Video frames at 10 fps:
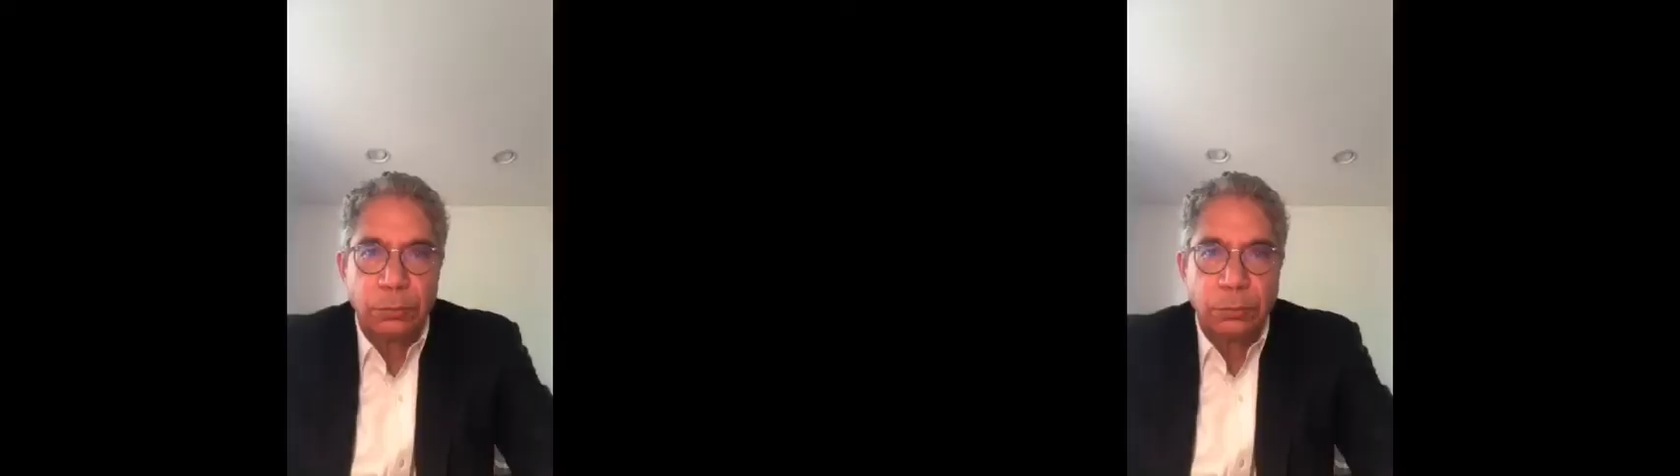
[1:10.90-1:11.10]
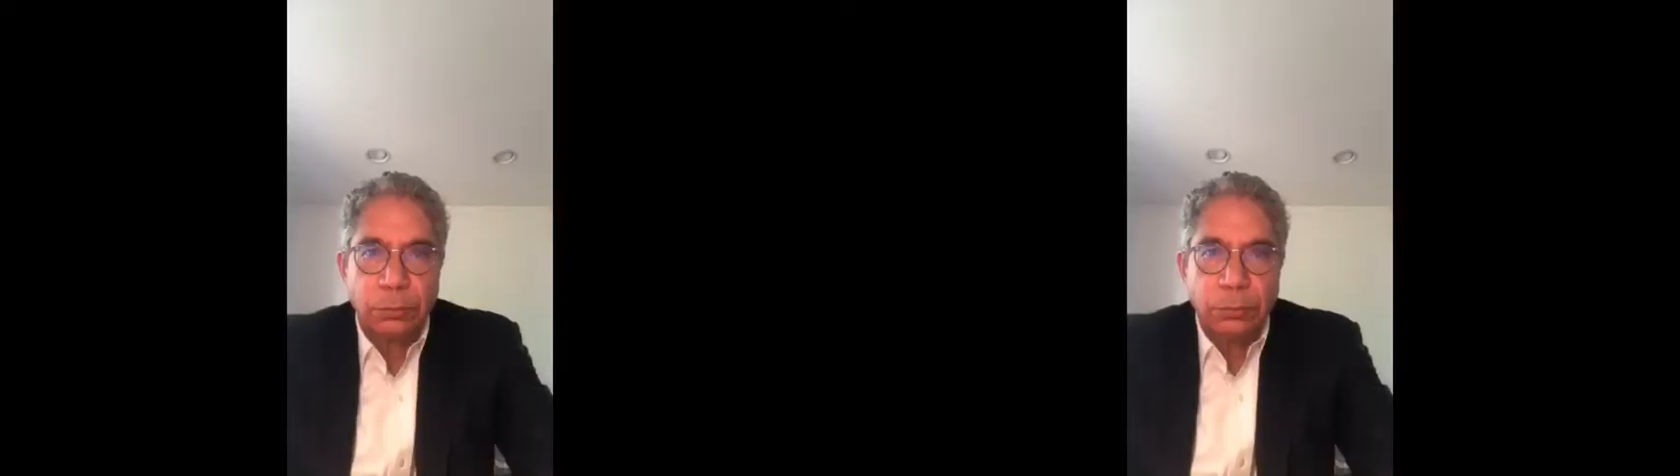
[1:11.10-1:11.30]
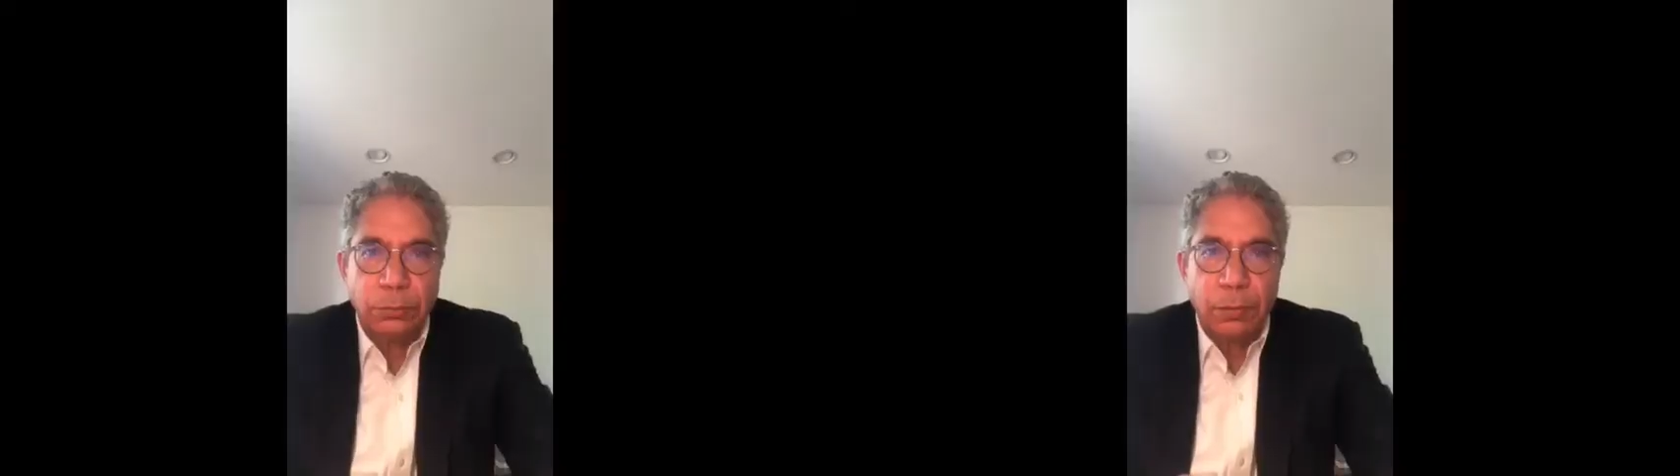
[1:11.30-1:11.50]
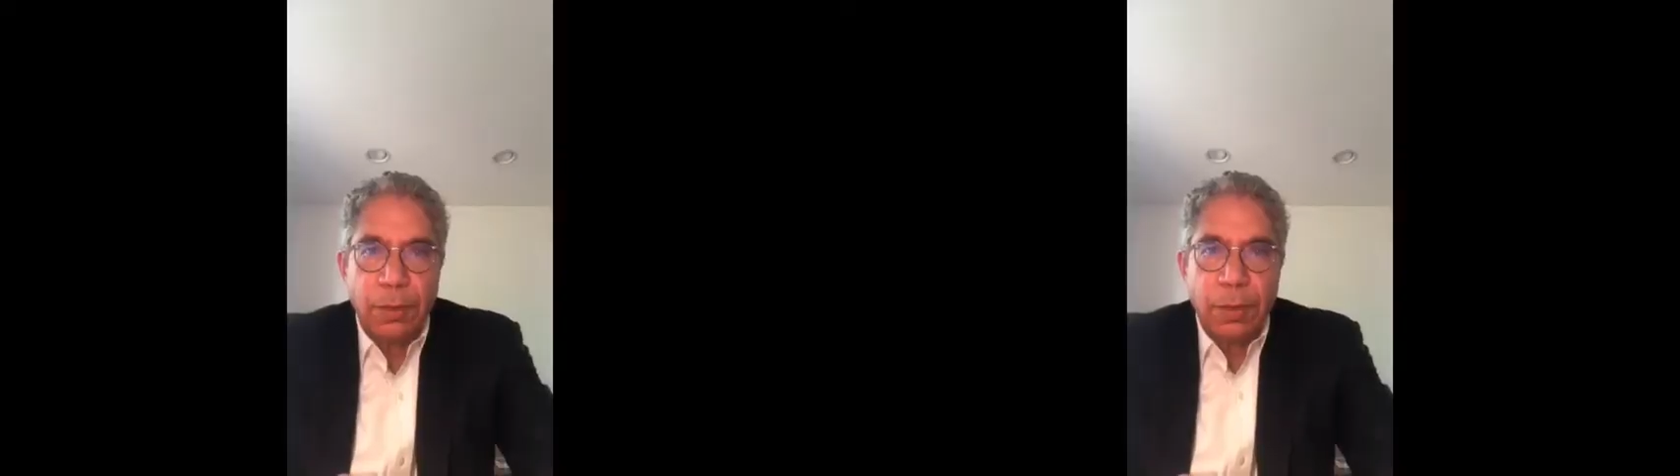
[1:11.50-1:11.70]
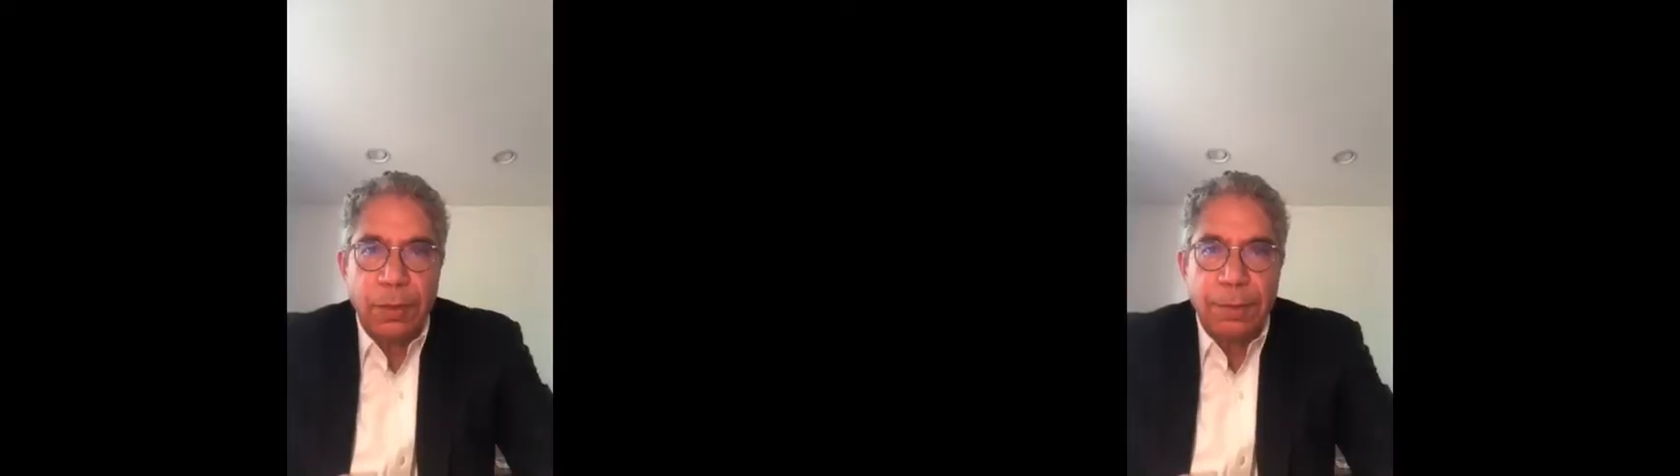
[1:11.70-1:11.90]
Henry.
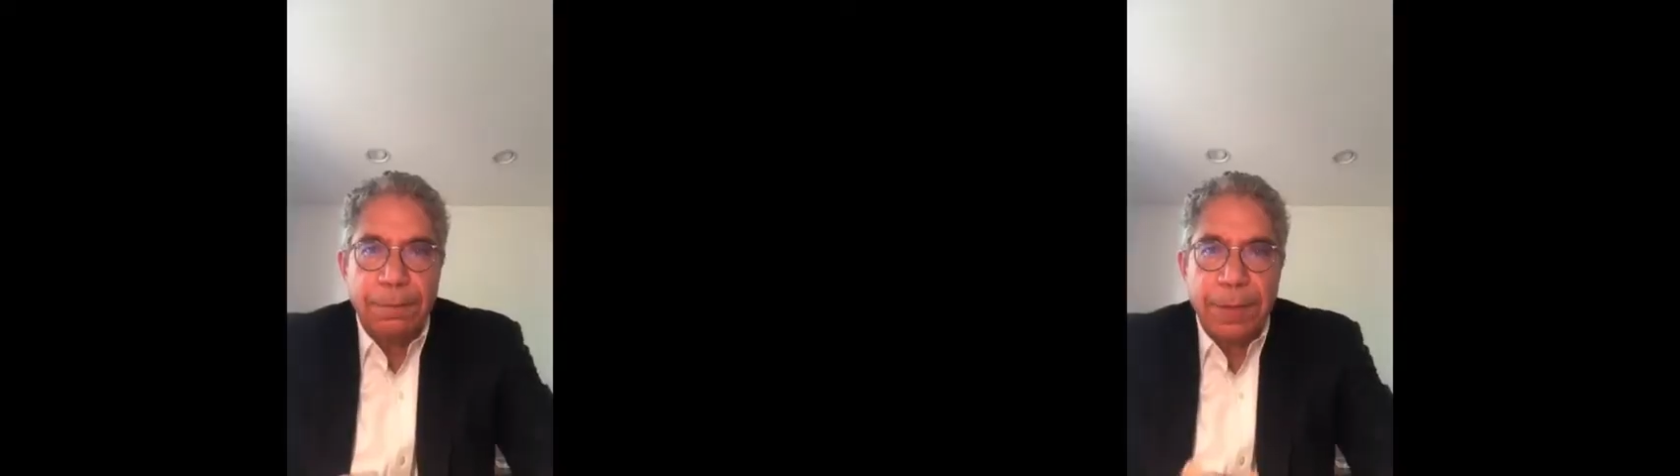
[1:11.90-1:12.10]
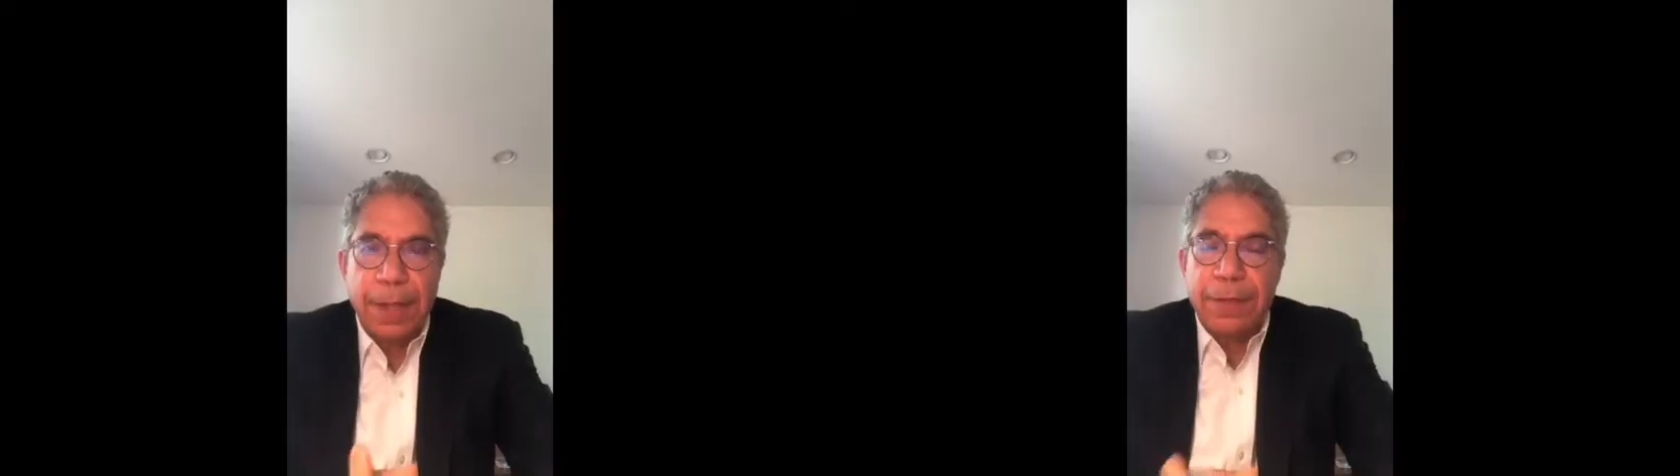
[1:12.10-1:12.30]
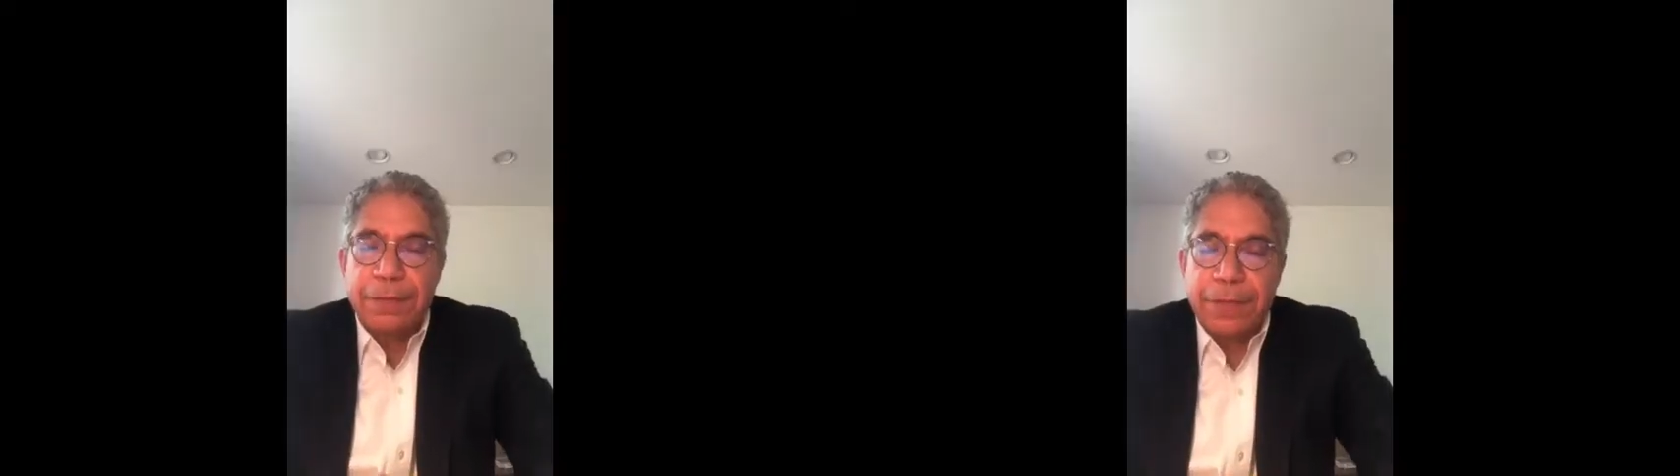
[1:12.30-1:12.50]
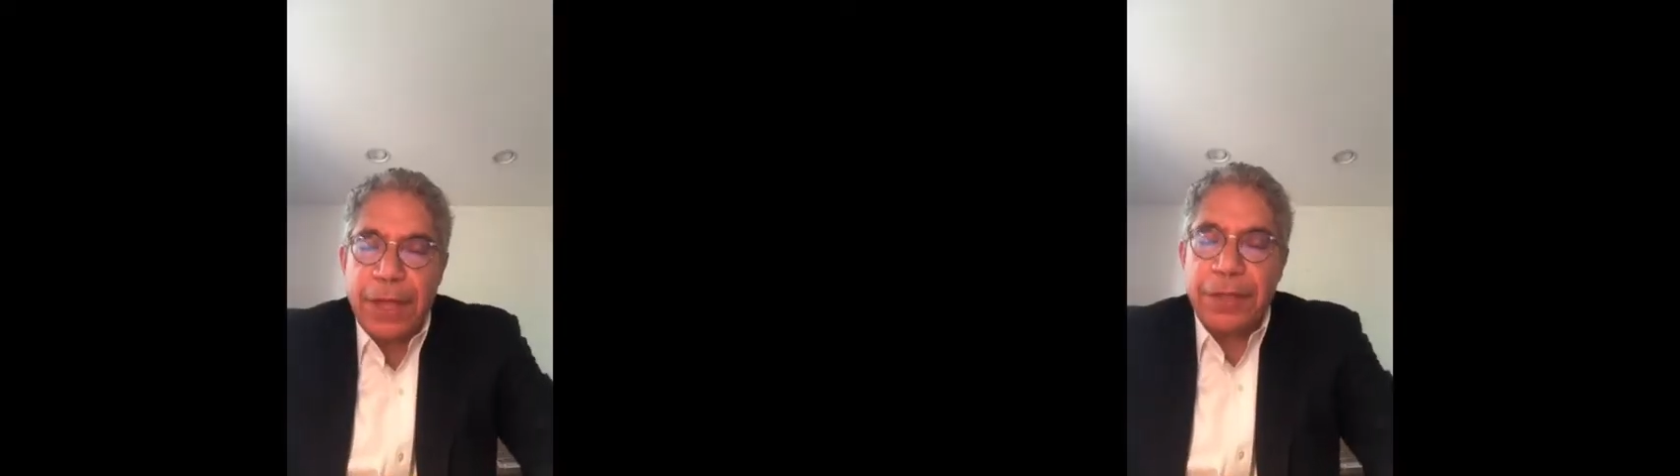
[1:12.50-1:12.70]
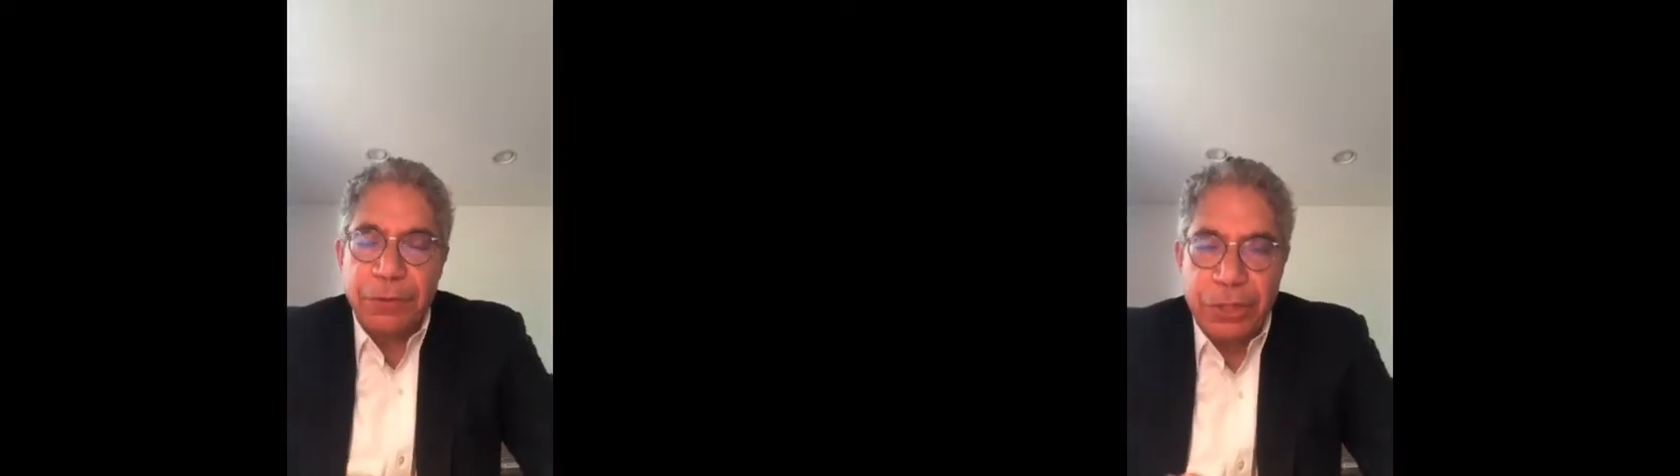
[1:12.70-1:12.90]

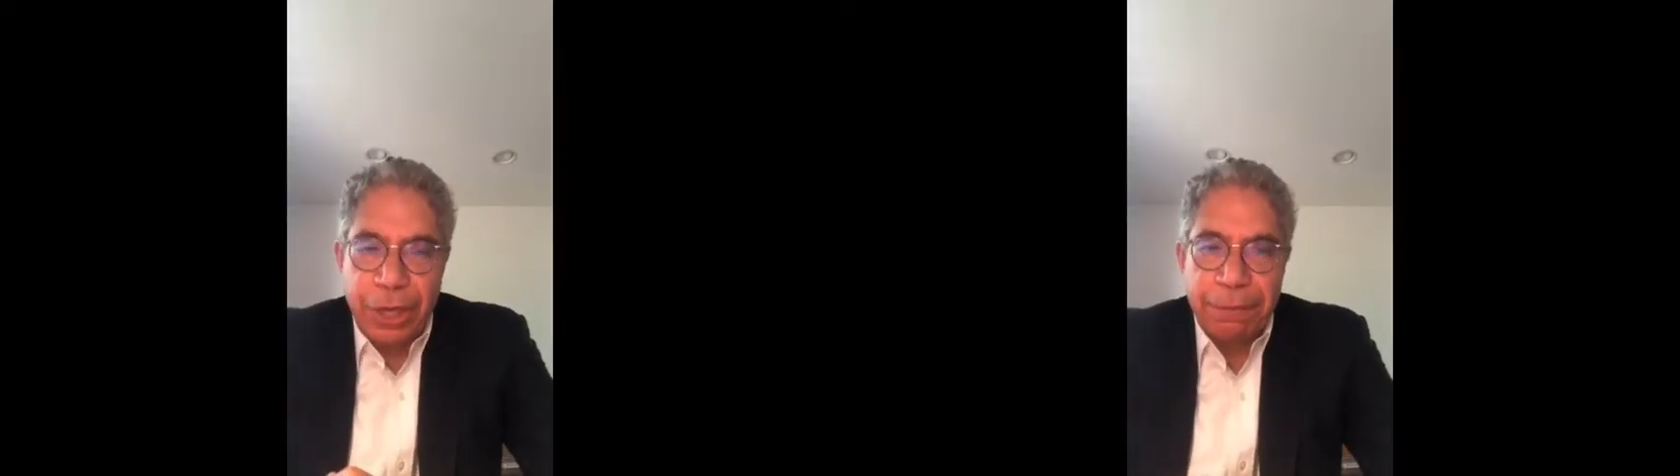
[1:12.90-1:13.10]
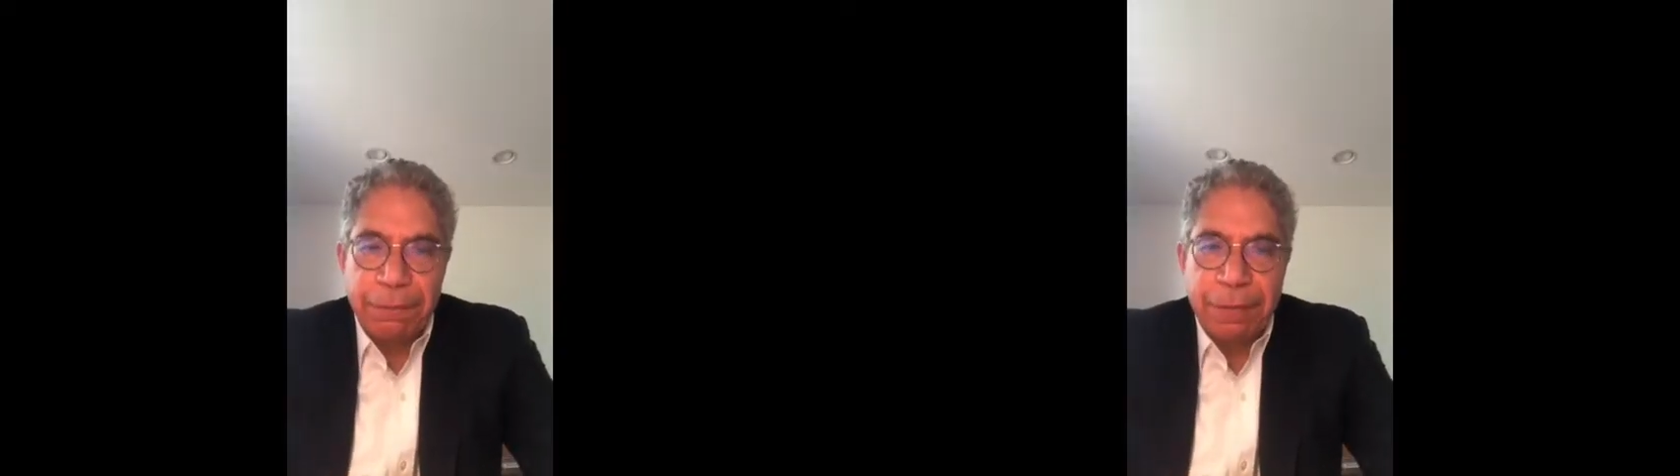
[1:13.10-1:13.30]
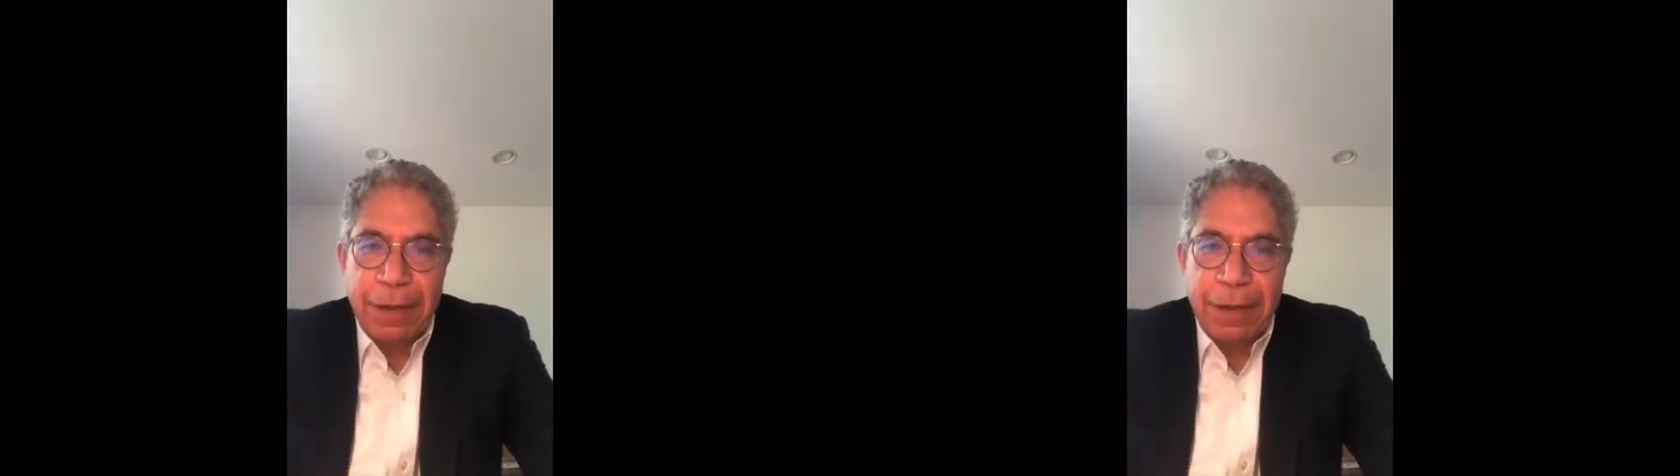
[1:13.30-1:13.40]
Thank you, Jeff.